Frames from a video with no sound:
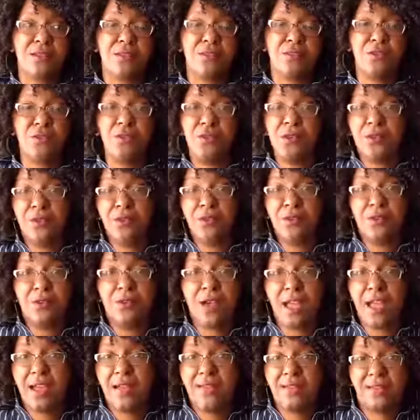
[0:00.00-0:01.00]
doing Google
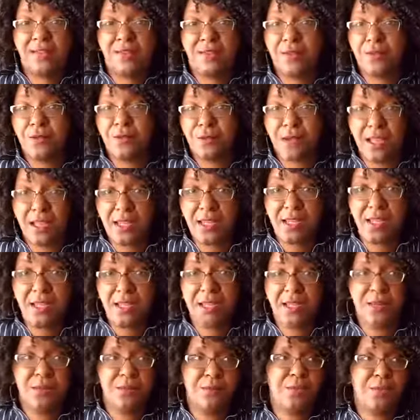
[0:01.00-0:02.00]
ads is great,
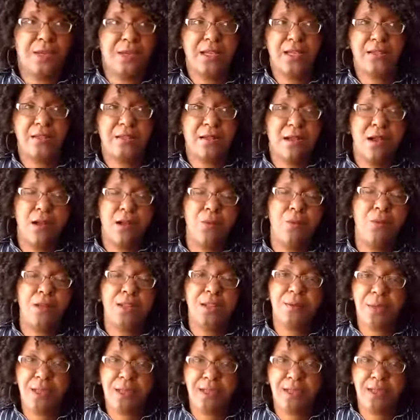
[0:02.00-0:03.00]
but what
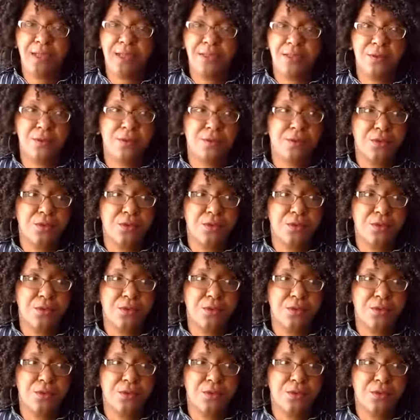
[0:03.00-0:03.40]
am I going to do?